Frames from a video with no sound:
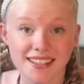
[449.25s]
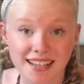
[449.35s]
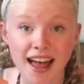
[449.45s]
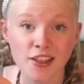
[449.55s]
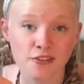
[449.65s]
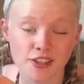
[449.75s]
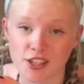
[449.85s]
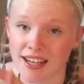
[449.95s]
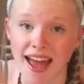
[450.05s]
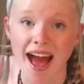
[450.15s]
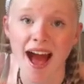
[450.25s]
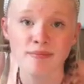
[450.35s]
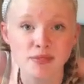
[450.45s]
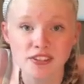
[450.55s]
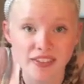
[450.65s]
and television
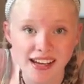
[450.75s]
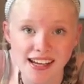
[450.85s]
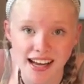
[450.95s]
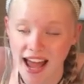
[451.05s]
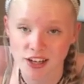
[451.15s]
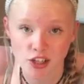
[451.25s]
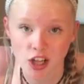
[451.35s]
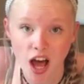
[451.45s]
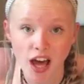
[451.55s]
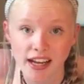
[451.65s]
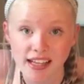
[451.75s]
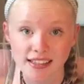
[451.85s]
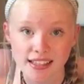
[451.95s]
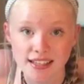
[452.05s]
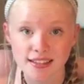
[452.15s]
captivated national
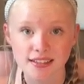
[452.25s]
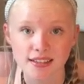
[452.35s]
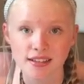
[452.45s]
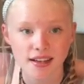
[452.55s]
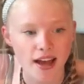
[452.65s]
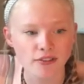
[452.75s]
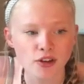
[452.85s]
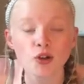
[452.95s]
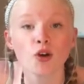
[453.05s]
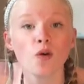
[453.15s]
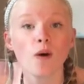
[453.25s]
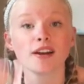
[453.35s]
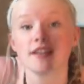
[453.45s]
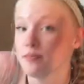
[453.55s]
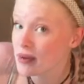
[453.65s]
audiences. Every girl
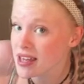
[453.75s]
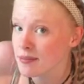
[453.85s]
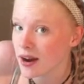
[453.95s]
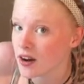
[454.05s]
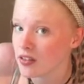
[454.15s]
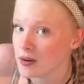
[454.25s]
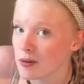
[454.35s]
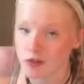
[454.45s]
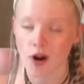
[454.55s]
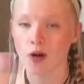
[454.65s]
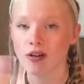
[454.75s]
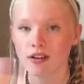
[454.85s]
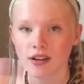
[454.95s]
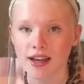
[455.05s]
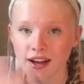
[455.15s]
wanted to be Marilyn Monroe,
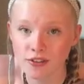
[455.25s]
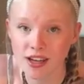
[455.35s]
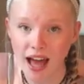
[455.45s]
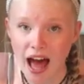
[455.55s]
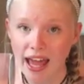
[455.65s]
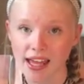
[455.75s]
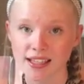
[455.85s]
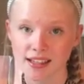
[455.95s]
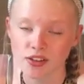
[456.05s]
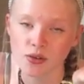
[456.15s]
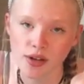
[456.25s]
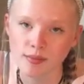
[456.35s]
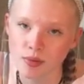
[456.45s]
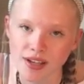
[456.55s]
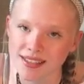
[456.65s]
and every guy, including
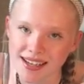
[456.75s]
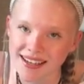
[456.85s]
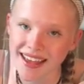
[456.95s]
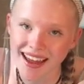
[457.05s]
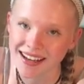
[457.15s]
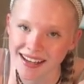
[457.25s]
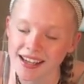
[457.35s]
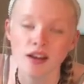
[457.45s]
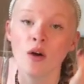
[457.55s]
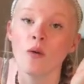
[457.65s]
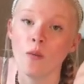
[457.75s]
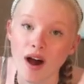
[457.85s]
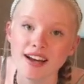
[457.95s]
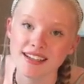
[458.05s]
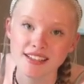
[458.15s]
President Kennedy,
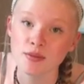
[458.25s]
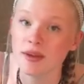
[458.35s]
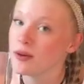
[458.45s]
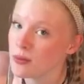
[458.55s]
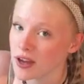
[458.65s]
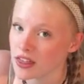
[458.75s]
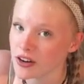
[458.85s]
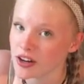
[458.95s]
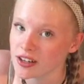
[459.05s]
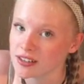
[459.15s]
wanted to be with her.